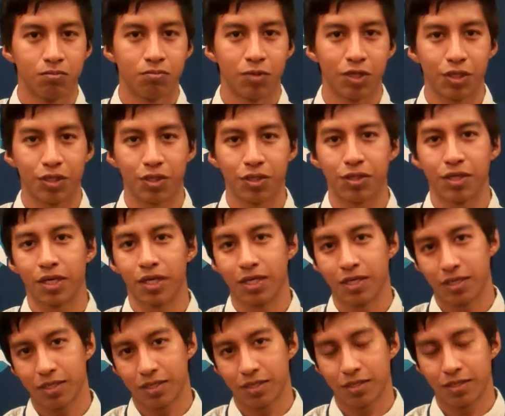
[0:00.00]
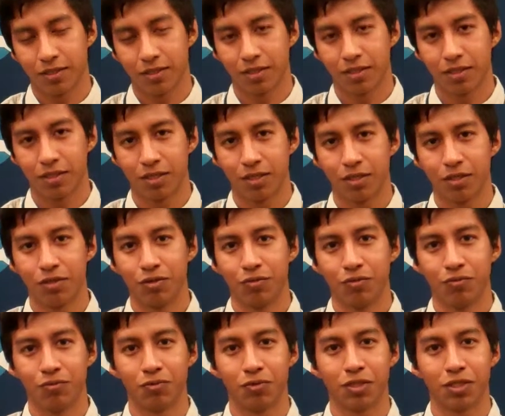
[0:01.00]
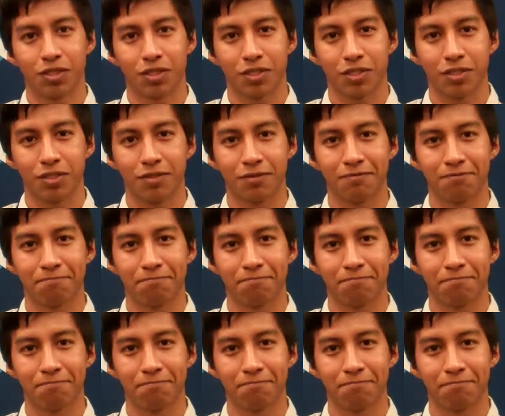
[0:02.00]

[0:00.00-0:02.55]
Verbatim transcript: make sure that you succeed.